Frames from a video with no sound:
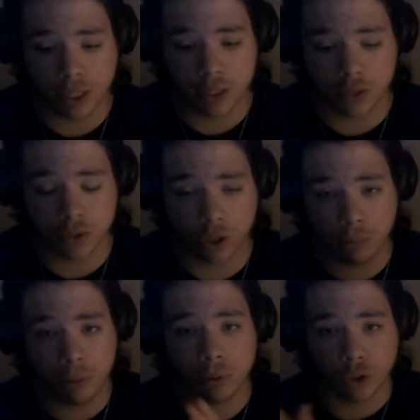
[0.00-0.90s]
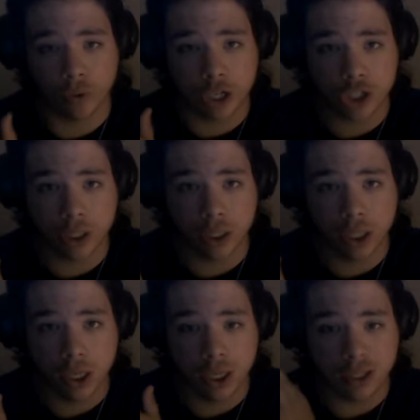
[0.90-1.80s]
is there's going to be progression
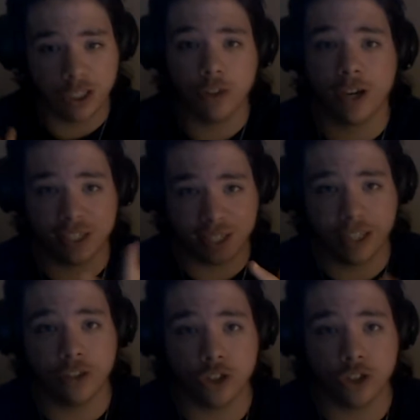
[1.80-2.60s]
that you guys get to